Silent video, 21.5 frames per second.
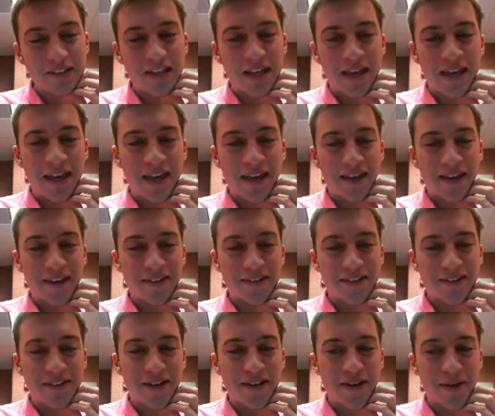And
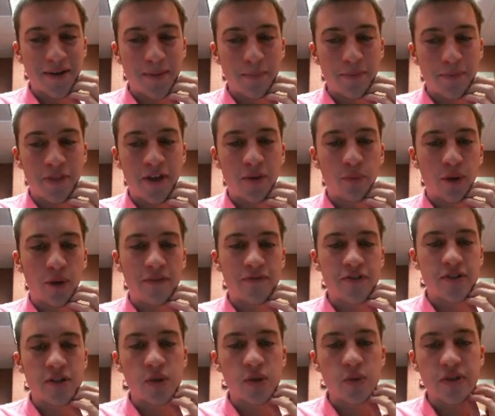um, then wave
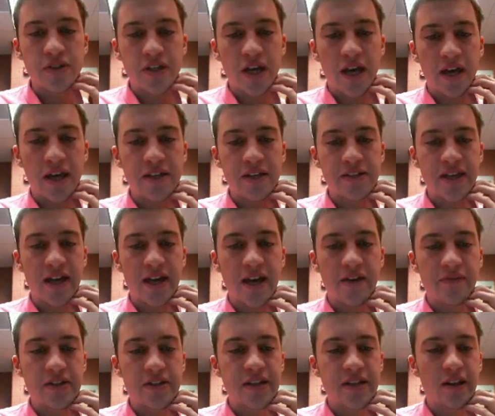two is a, is a heavy
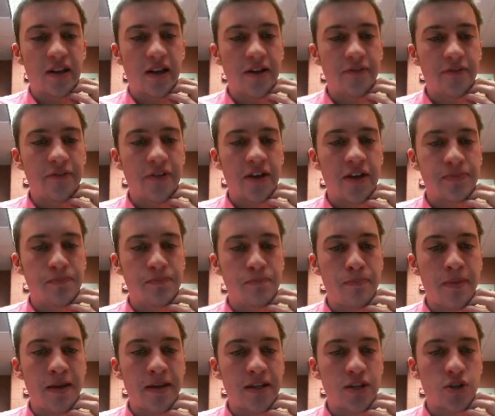sell-off as
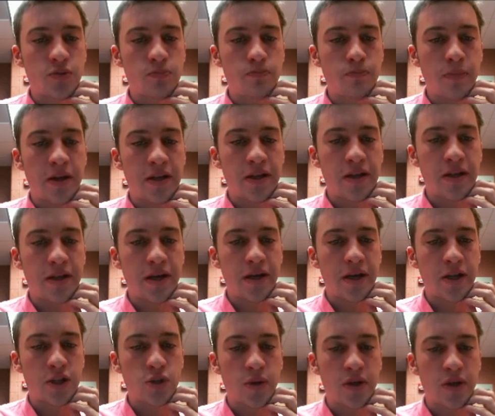many, many uh,
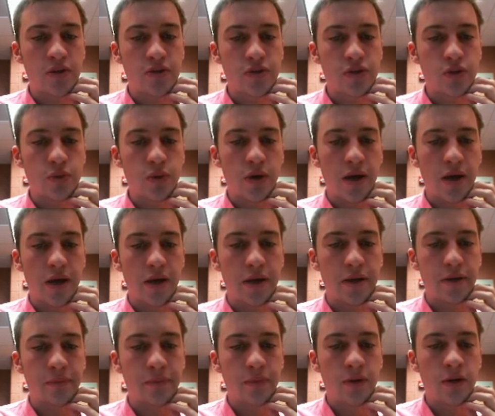traders who had
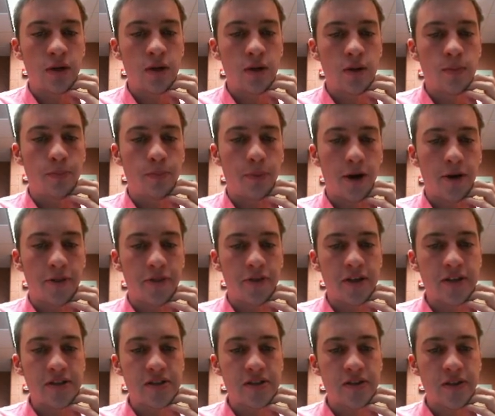bought
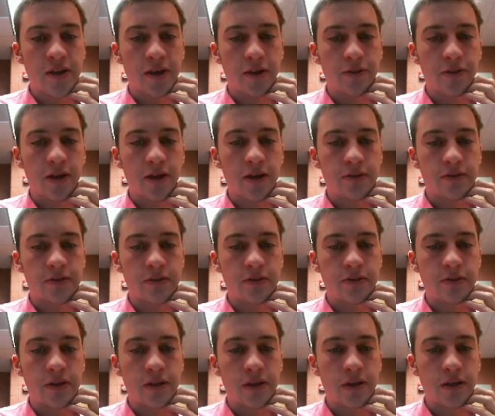this think that
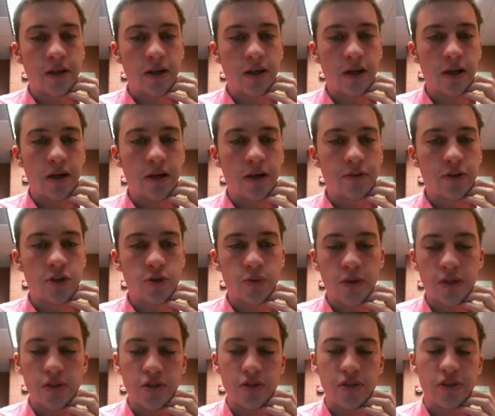the, uh, the
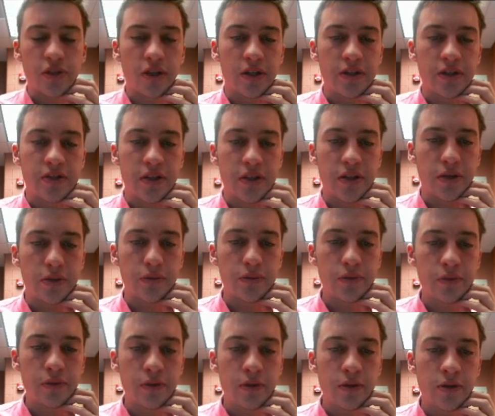trend's just gonna continue
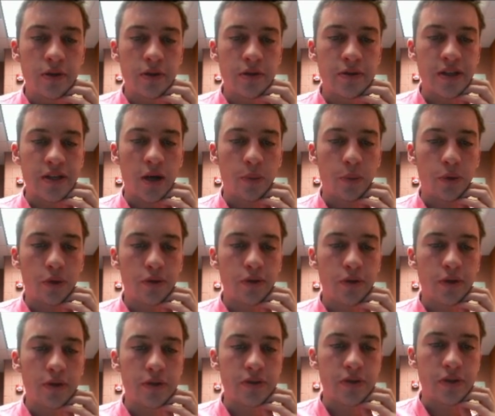downward.
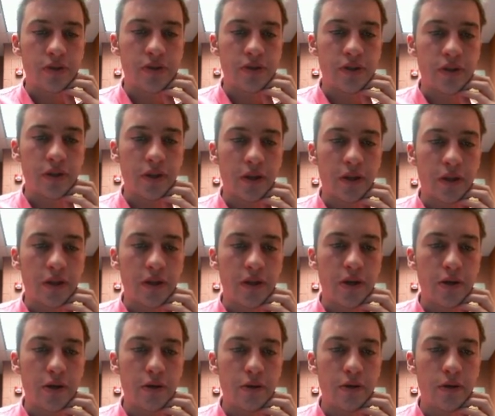As you can see right
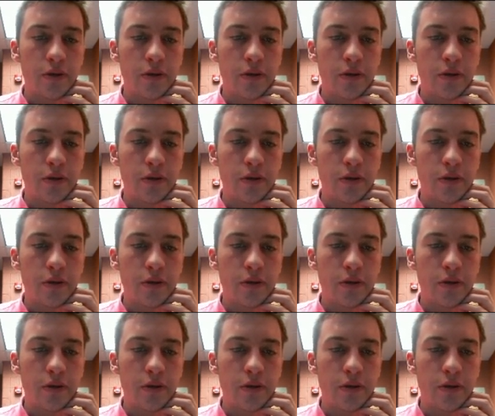here,